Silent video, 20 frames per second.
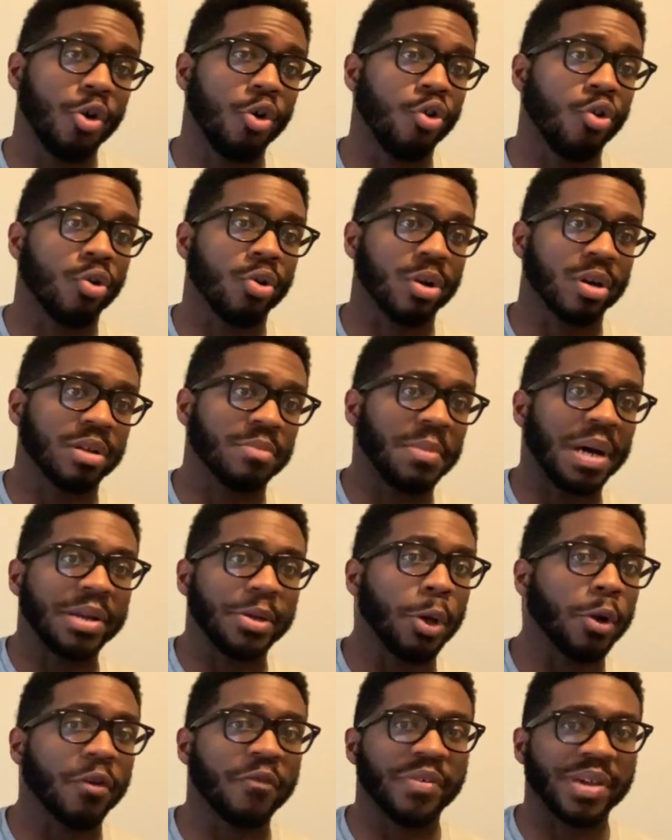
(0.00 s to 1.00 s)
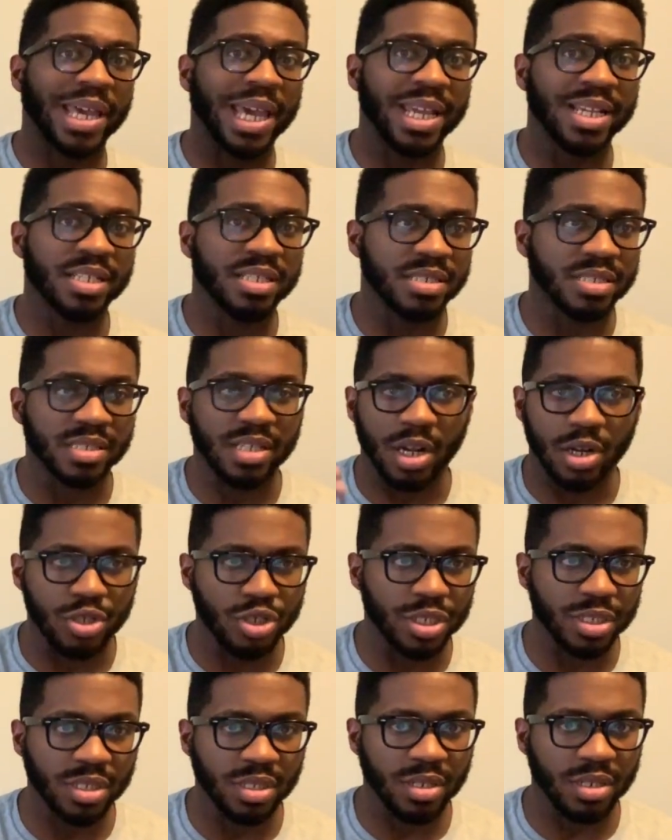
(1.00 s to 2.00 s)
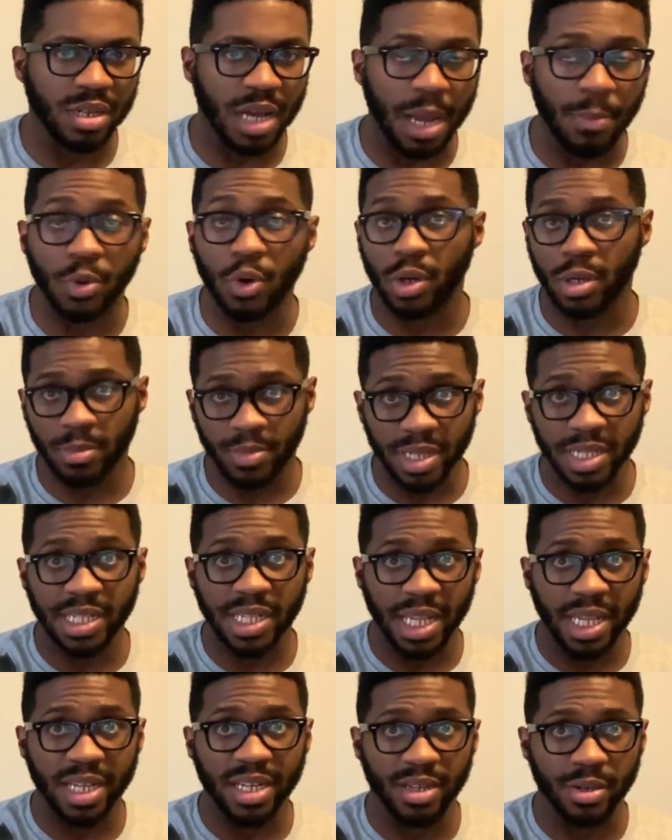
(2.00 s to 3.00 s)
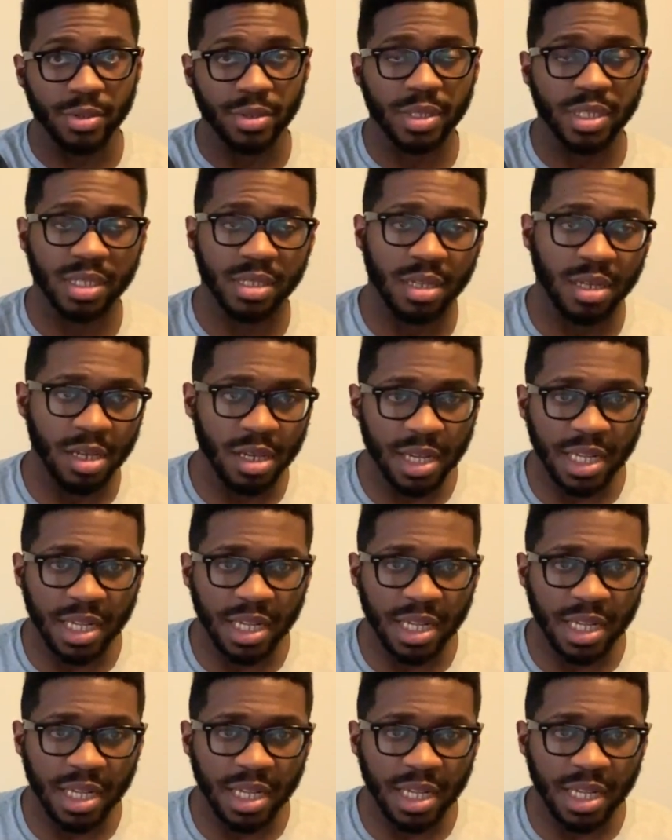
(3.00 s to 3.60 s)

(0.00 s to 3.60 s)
or my notifications are just gonna, I'm gonna be seeing those.